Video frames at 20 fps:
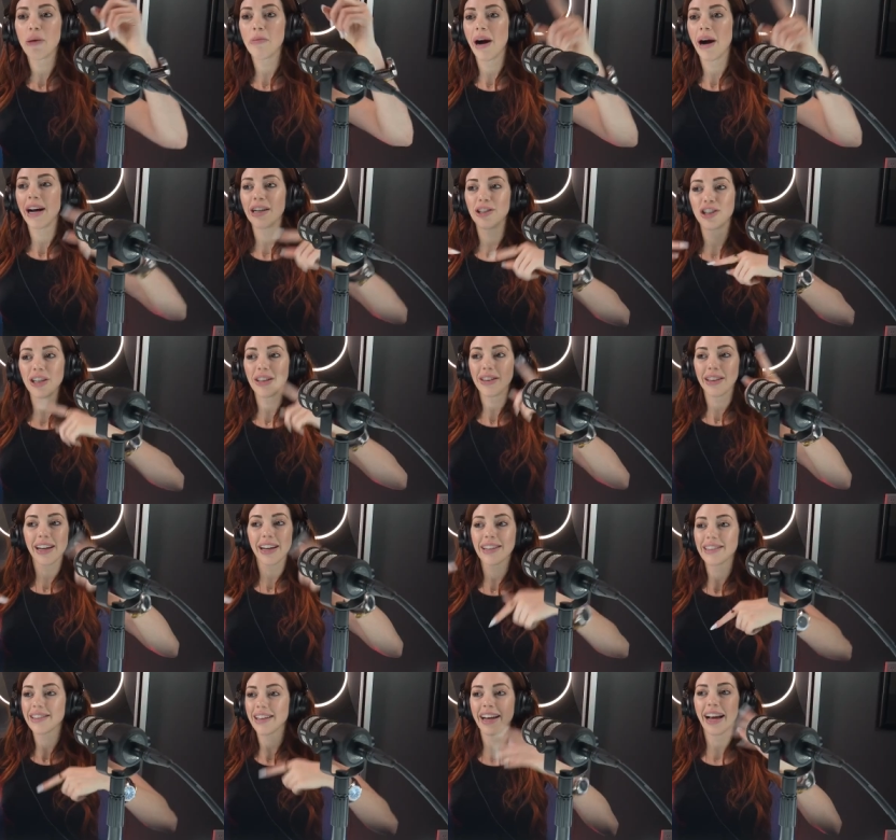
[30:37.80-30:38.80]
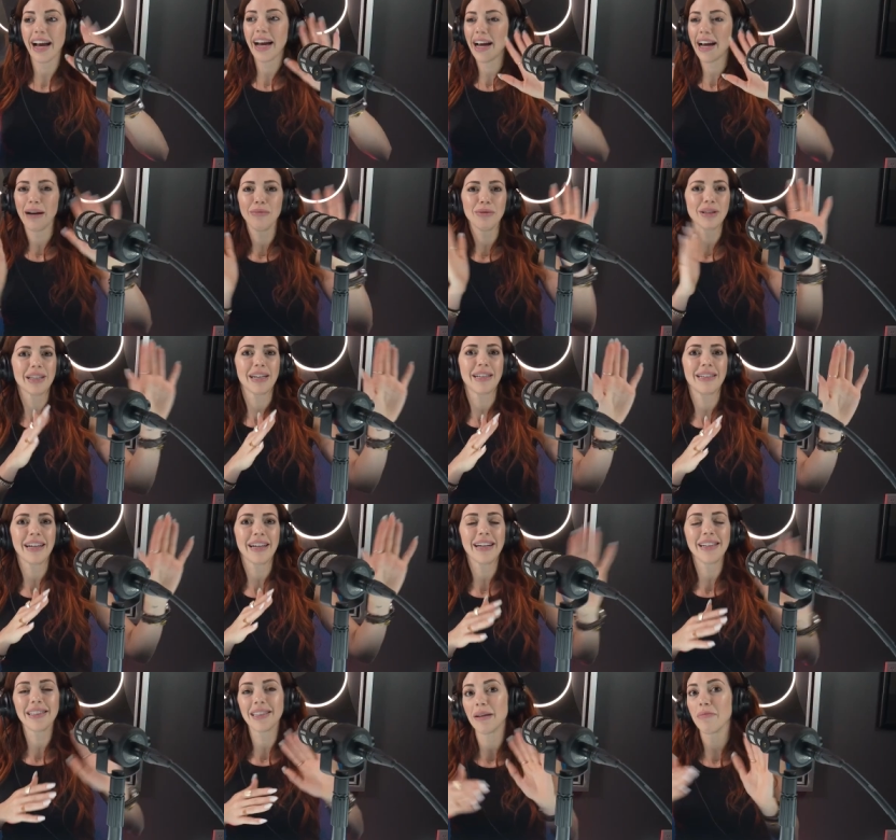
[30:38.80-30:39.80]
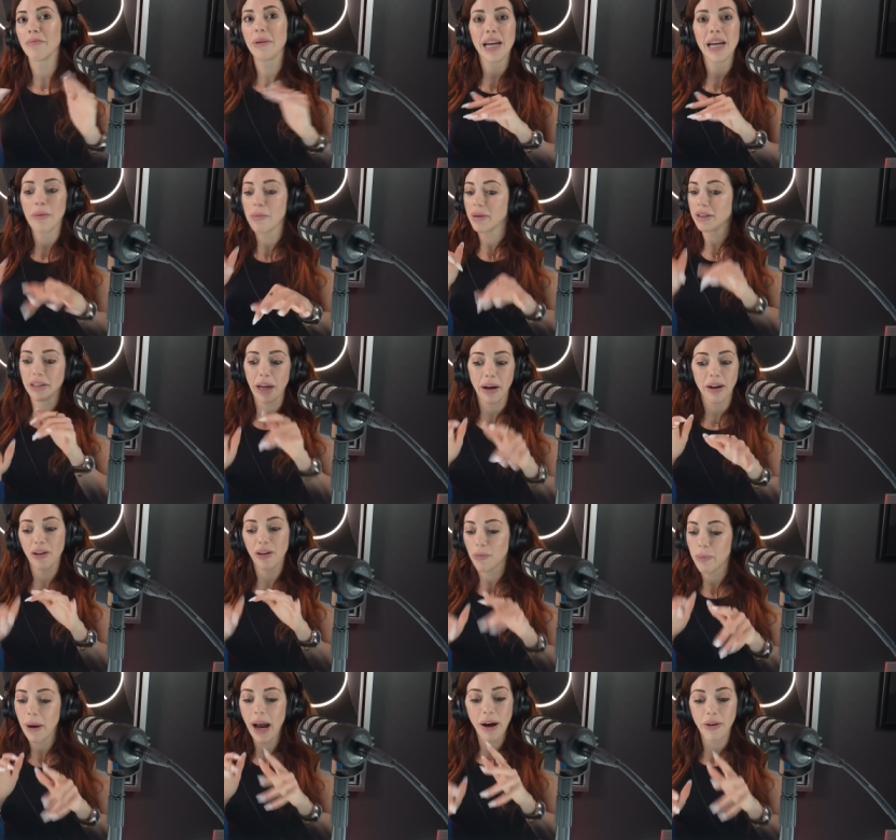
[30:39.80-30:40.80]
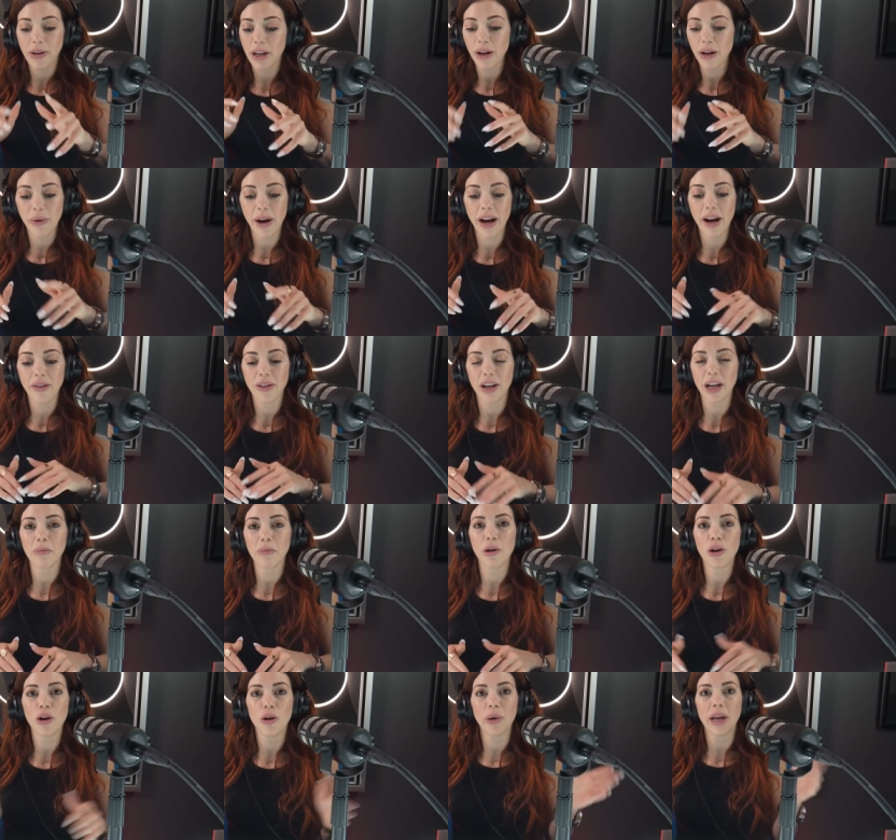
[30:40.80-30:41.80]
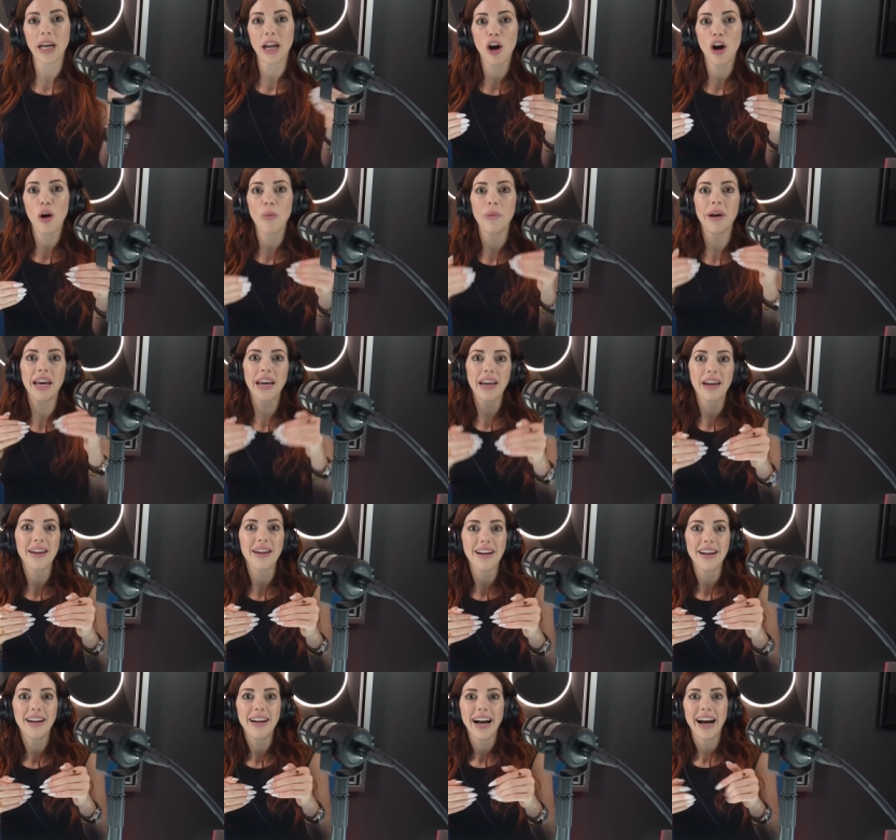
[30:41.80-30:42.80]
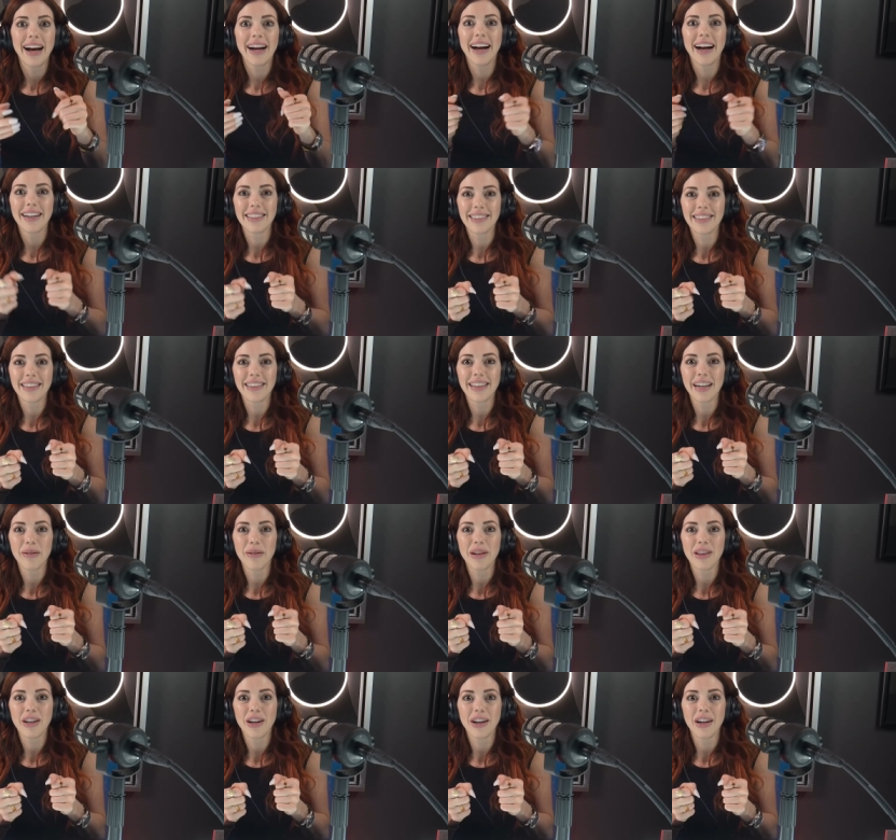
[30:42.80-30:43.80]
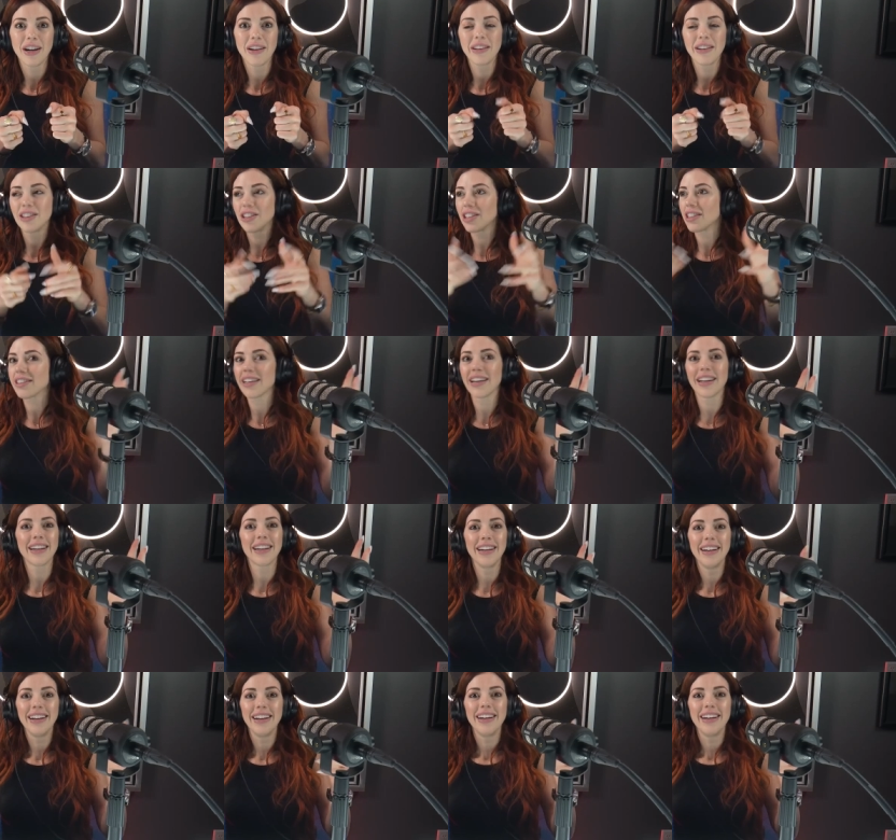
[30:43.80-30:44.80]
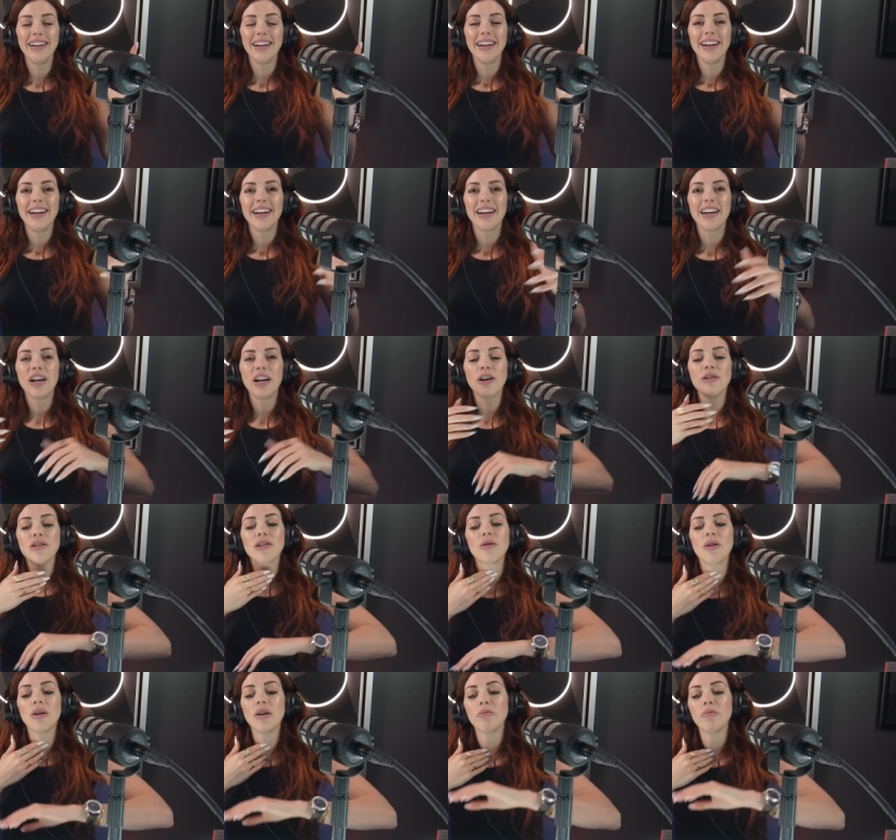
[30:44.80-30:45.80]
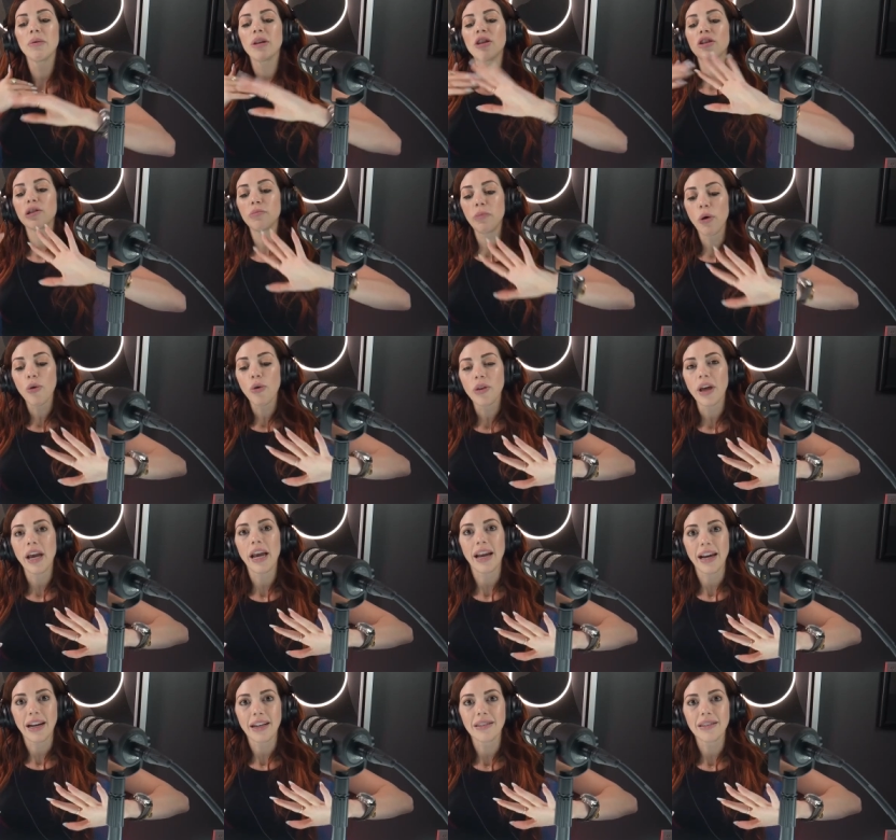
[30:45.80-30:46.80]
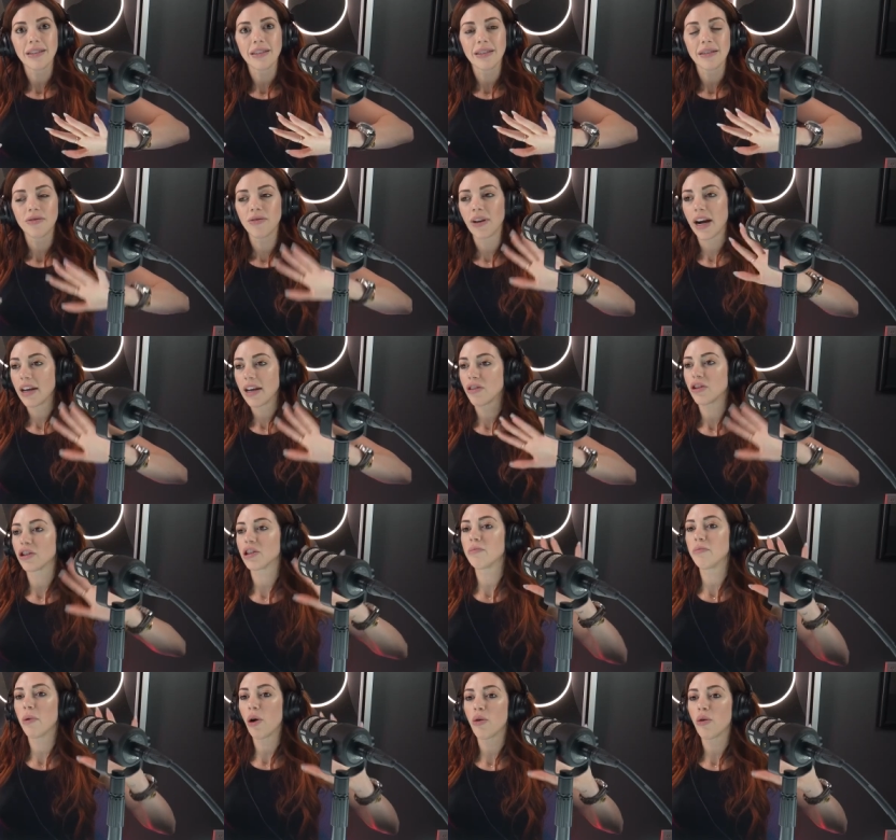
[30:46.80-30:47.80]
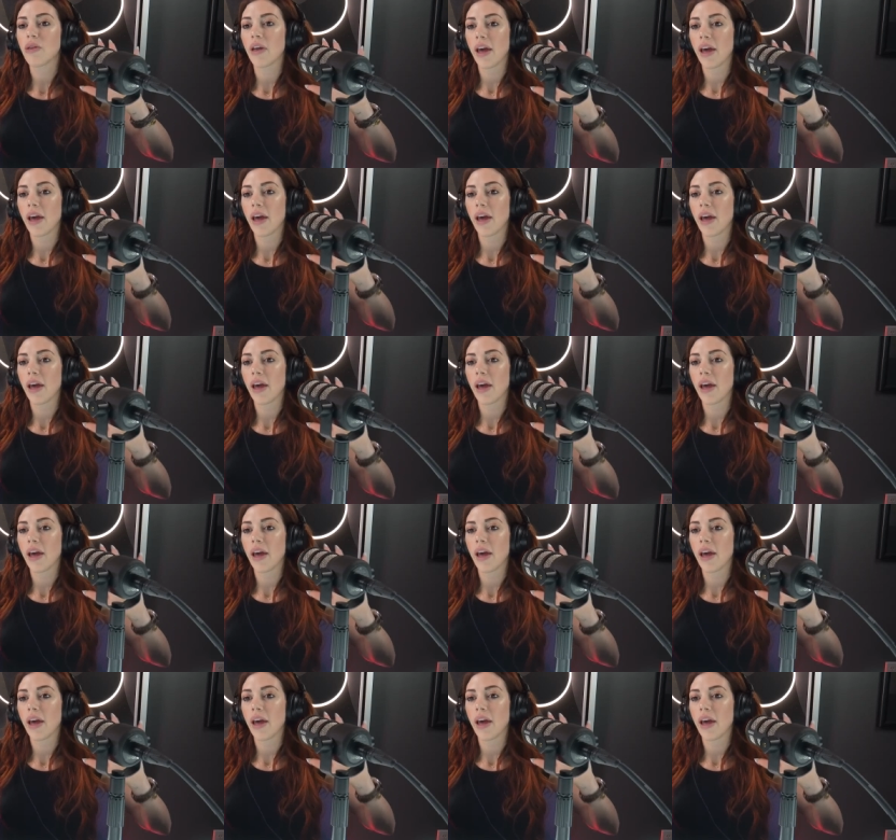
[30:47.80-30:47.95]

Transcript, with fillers: mind, she thinks like, "Hey, I'm just at dance," and me, I'm just like pounding away on the computer. We get home, we eat. I kind of sit there with her, and then she's like, you know. So, but there's both ands, right? There's both